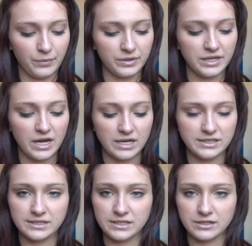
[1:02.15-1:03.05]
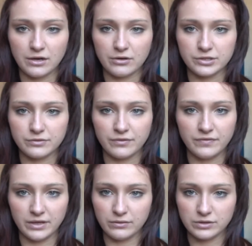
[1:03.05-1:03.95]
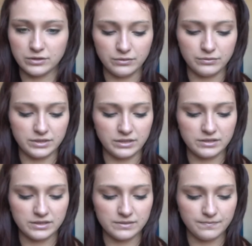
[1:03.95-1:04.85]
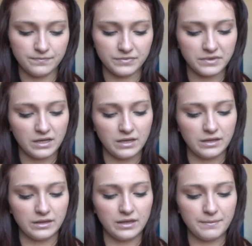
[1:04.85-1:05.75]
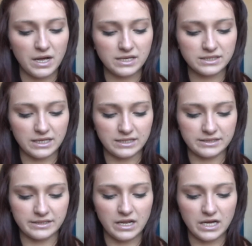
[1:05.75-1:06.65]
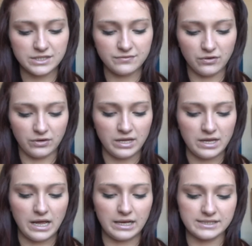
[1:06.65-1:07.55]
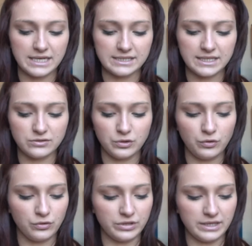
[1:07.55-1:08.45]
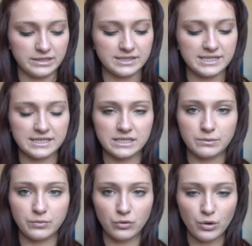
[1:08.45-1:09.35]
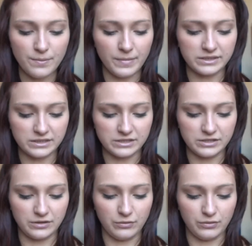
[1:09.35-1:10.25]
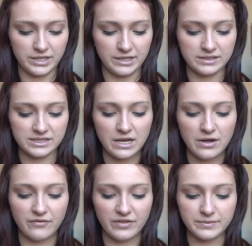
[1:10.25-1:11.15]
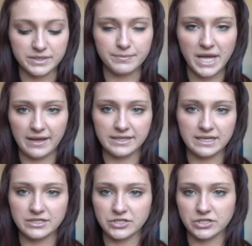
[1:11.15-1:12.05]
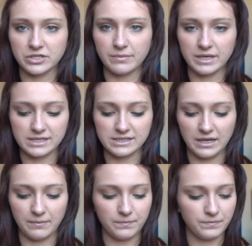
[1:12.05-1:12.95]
what the artist is going to reveal to the audience. The masthead is in large font and stands out to the audience and sets an important message to the audience for them to pay attention to the magazine.